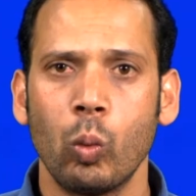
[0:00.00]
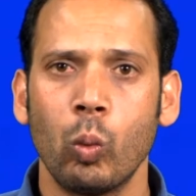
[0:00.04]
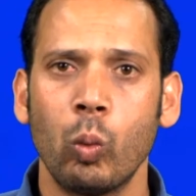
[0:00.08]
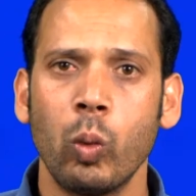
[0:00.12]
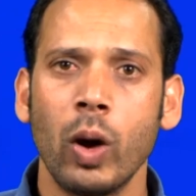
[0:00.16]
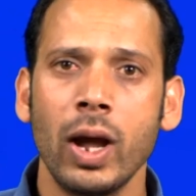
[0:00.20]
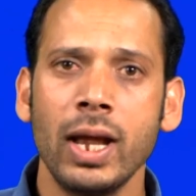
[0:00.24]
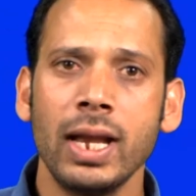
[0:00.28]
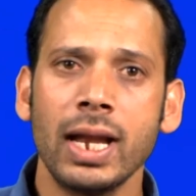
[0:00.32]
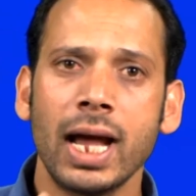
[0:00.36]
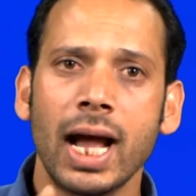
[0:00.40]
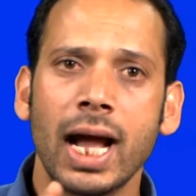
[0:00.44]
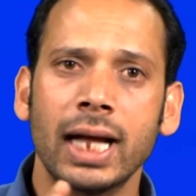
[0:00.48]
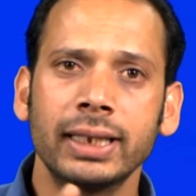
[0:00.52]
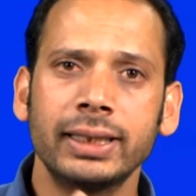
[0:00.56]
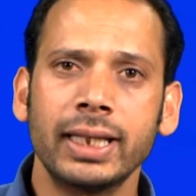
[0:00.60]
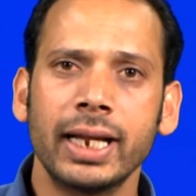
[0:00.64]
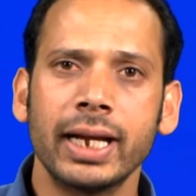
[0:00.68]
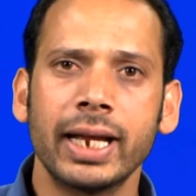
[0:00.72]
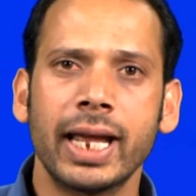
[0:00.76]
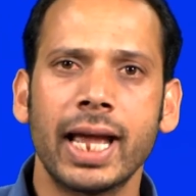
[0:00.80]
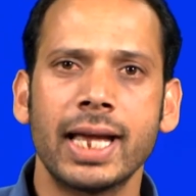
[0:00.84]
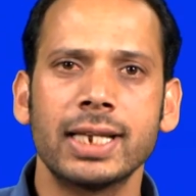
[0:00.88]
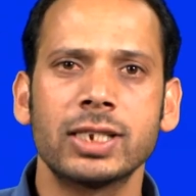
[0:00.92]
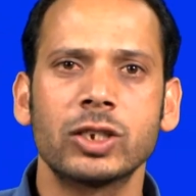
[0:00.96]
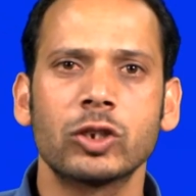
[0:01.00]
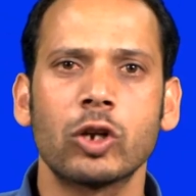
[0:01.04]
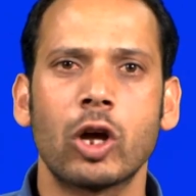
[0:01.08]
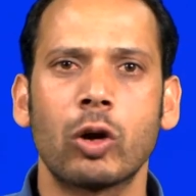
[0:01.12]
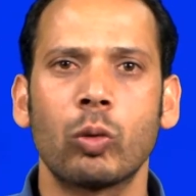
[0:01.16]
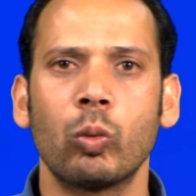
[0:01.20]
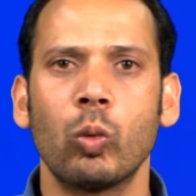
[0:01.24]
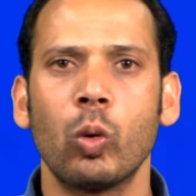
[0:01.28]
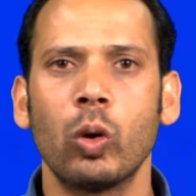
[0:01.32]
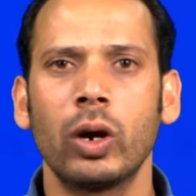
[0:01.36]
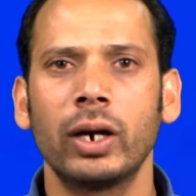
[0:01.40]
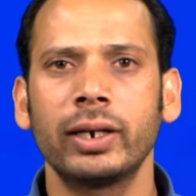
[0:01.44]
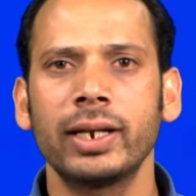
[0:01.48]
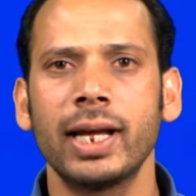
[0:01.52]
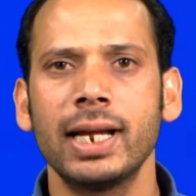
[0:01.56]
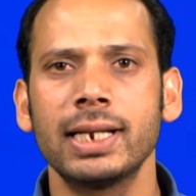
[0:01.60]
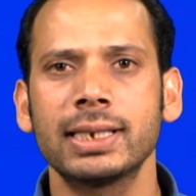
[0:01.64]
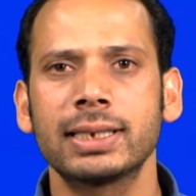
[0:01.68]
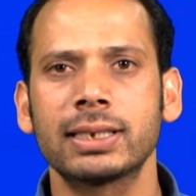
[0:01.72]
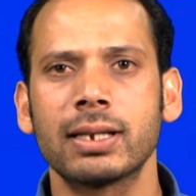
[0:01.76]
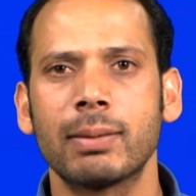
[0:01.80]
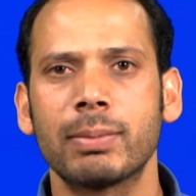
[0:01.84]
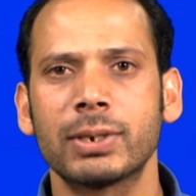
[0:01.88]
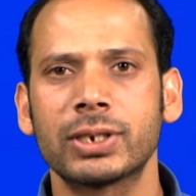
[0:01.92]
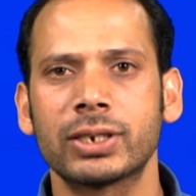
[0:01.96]
while other gases or volatile
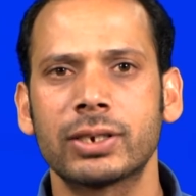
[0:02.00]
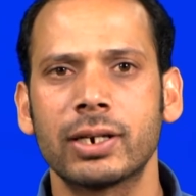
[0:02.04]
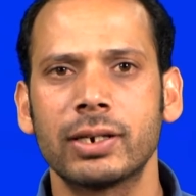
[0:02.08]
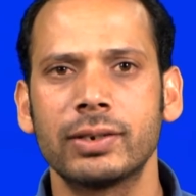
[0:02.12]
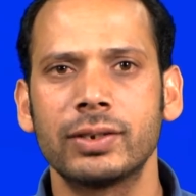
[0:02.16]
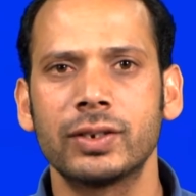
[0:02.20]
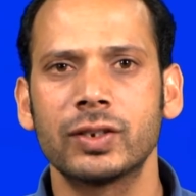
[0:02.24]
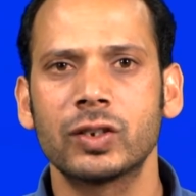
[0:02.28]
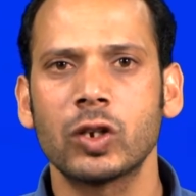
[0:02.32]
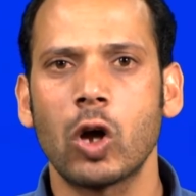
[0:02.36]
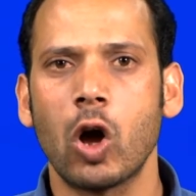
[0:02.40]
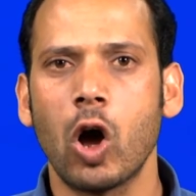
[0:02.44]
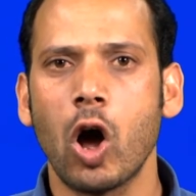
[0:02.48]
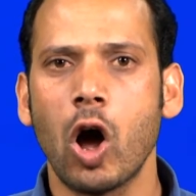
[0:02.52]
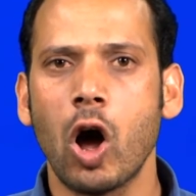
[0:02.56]
substances